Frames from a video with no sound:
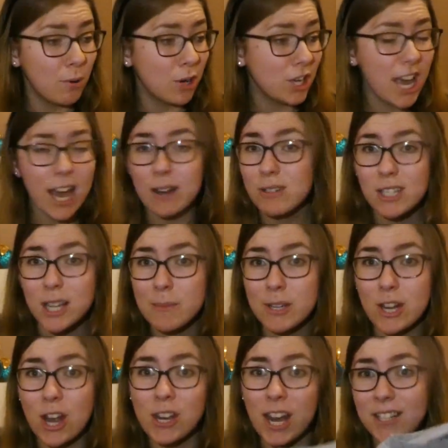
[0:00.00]
But yeah, just let me
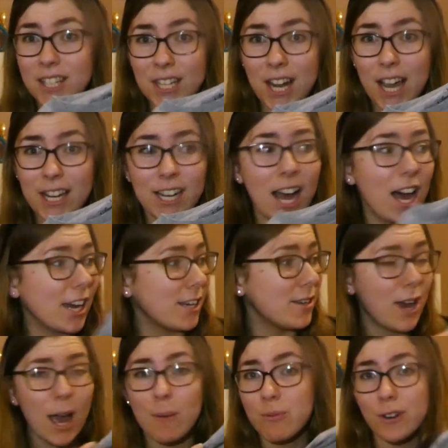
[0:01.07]
know,
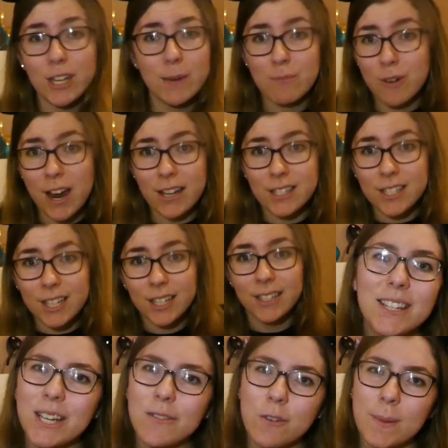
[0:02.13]
$19.99, I'm pretty impressed.
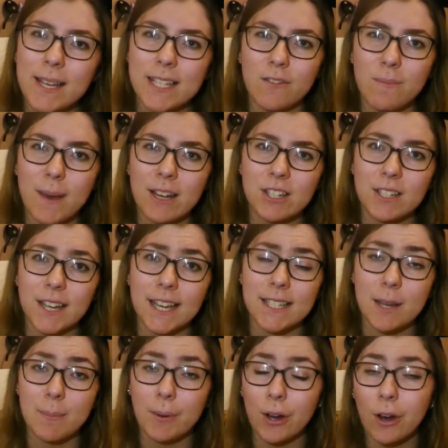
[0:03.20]
The other piece of
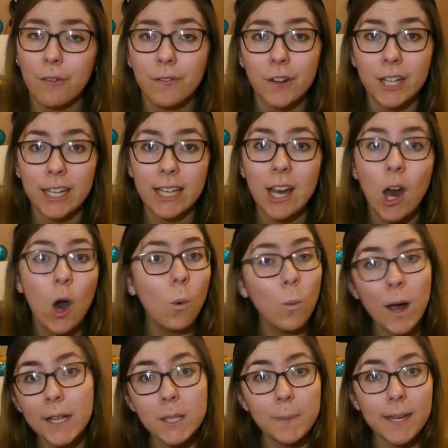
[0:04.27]
merchandise I bought for the
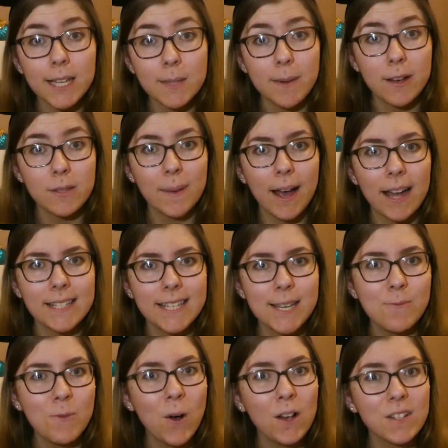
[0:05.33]
World's Biggest Mouse Party
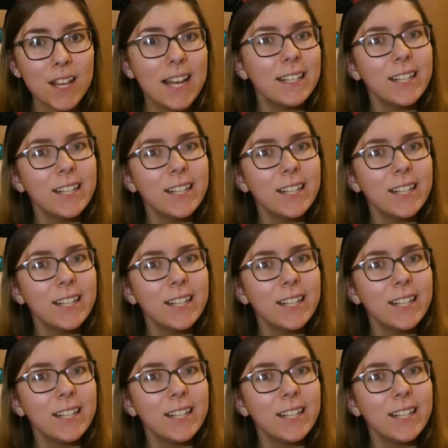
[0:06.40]
was a